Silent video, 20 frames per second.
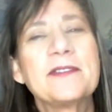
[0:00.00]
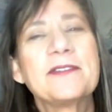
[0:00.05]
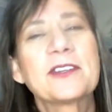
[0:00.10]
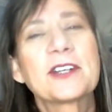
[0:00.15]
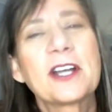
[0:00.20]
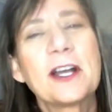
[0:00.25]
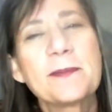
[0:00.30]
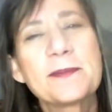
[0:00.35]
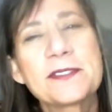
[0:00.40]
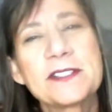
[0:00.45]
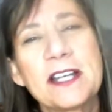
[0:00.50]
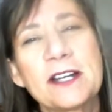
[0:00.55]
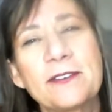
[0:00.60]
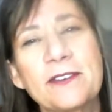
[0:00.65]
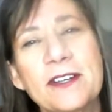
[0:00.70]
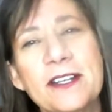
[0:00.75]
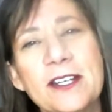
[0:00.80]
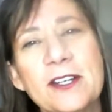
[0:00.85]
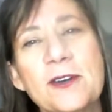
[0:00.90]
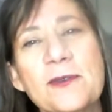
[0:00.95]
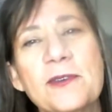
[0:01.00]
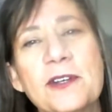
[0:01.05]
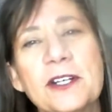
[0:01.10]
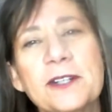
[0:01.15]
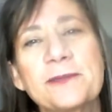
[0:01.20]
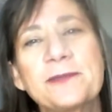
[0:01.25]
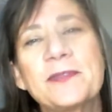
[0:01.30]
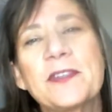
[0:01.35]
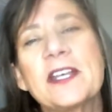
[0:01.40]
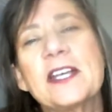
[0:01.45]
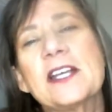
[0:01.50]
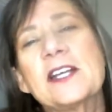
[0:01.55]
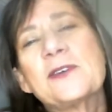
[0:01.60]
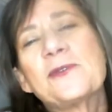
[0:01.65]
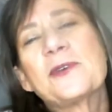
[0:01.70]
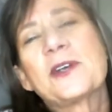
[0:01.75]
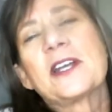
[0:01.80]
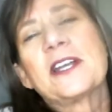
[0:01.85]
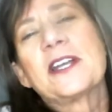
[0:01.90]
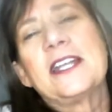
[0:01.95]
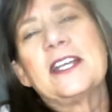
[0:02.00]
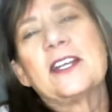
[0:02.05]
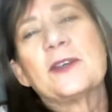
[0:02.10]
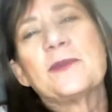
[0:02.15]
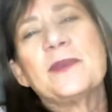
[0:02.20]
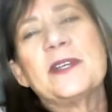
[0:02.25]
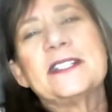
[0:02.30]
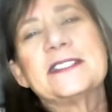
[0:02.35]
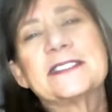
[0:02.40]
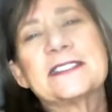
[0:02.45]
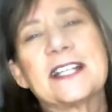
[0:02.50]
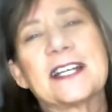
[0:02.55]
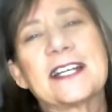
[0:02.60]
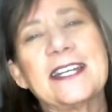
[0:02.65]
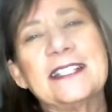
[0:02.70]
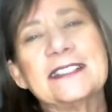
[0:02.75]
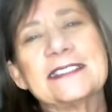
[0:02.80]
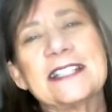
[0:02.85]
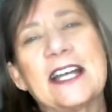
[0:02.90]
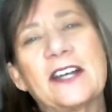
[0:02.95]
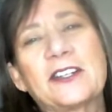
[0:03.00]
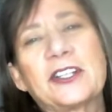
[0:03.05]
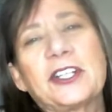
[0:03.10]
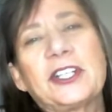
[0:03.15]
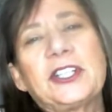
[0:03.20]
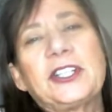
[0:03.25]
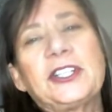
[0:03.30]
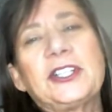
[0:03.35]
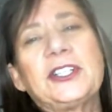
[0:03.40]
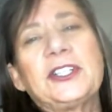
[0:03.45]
if your cup's not running over, we're going to hear a big sucking sound